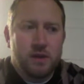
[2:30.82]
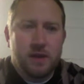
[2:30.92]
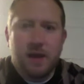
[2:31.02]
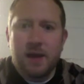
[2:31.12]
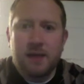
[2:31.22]

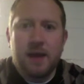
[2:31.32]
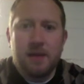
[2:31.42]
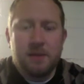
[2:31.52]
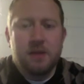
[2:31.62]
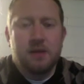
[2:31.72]
God
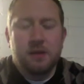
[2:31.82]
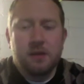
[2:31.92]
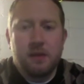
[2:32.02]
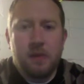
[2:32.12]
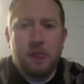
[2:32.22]
got me
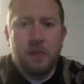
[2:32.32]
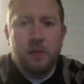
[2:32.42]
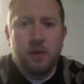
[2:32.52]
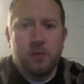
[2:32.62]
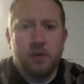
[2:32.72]

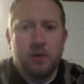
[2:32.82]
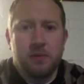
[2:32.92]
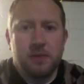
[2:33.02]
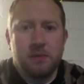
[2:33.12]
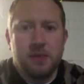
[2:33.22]
where He wanted
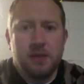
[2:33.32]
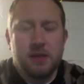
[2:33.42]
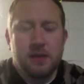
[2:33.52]
me to be.